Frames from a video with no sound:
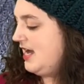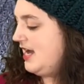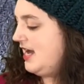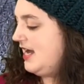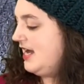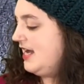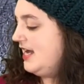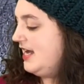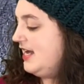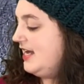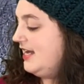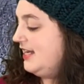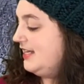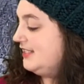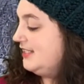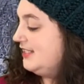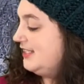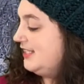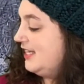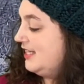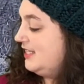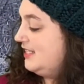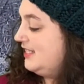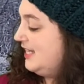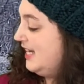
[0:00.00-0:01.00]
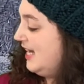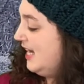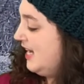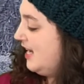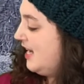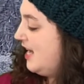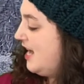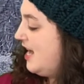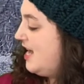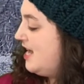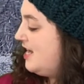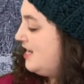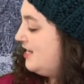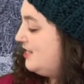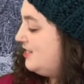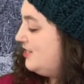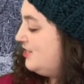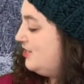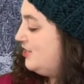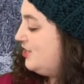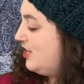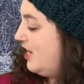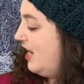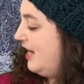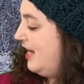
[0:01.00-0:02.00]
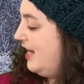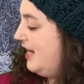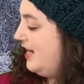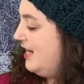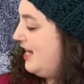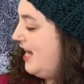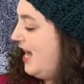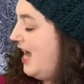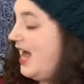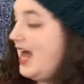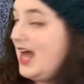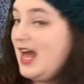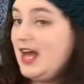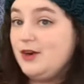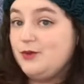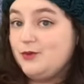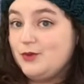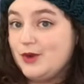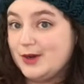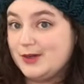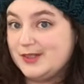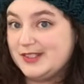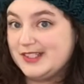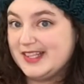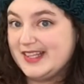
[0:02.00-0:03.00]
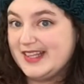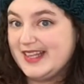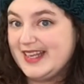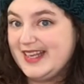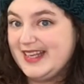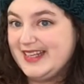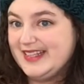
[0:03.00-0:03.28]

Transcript: is To Tick, John, and Rosalie.